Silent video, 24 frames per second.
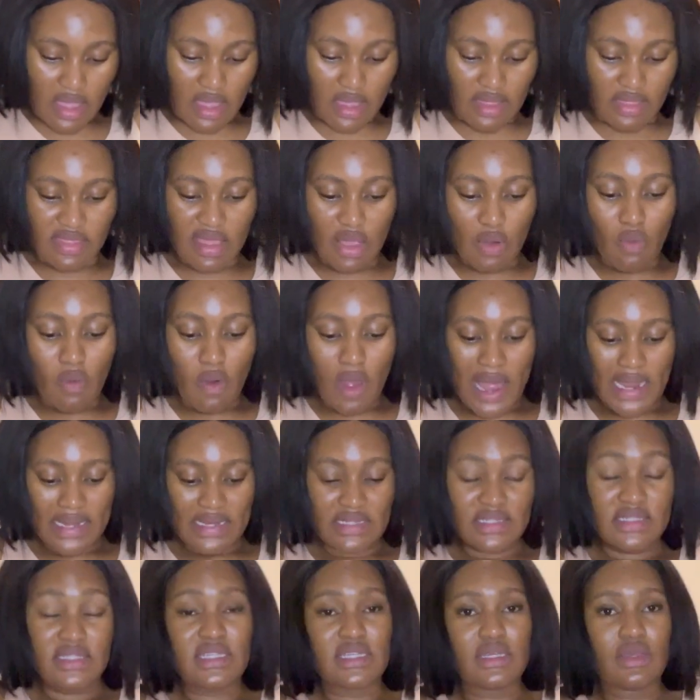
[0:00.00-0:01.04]
the
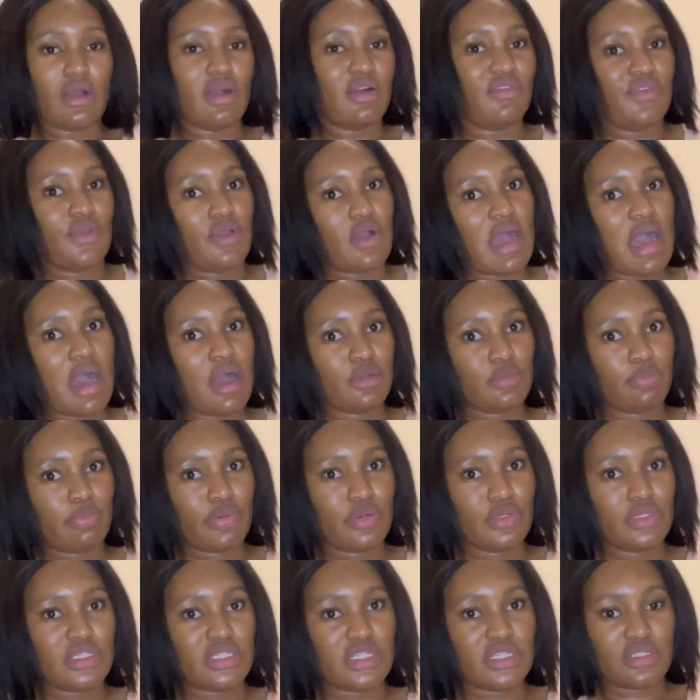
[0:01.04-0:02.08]
quality of your
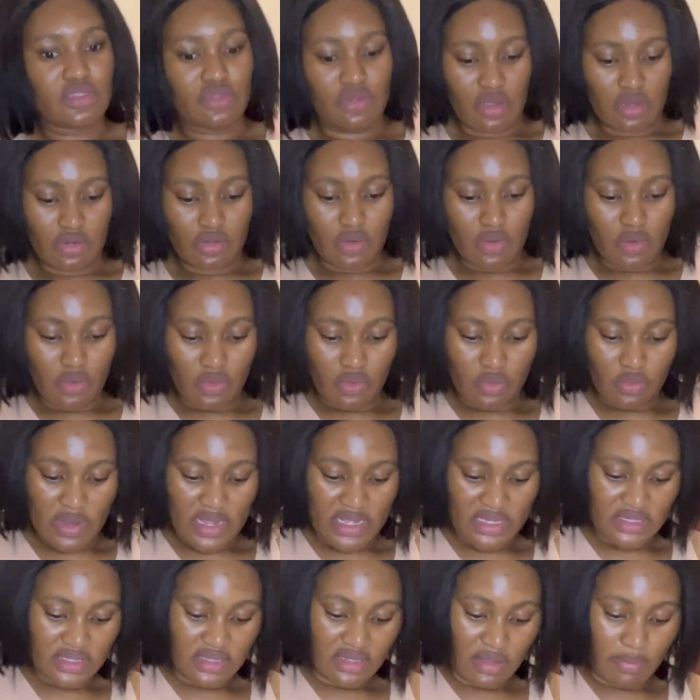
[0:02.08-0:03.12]
output is not
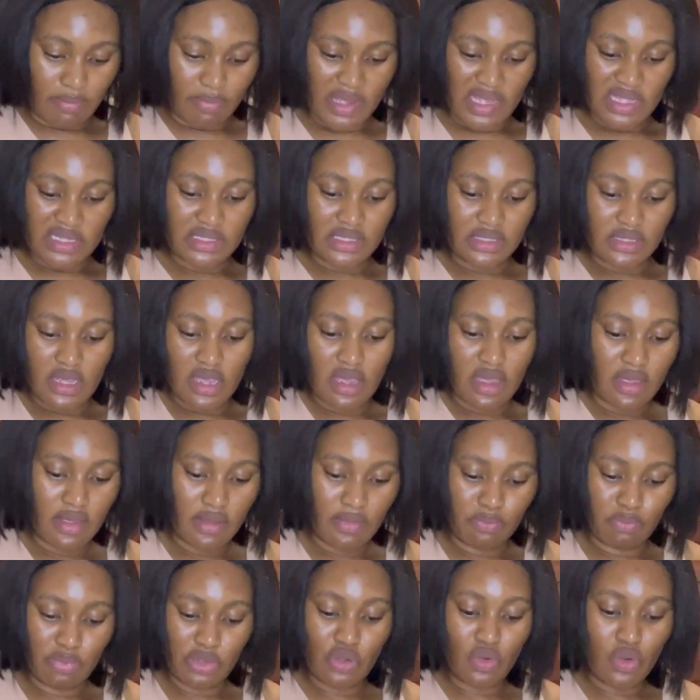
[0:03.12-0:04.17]
always the best,
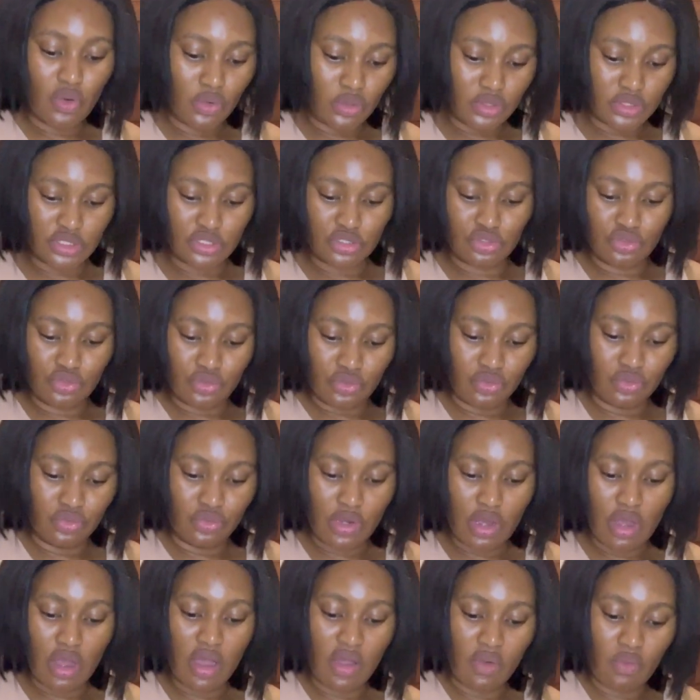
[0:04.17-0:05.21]
because you are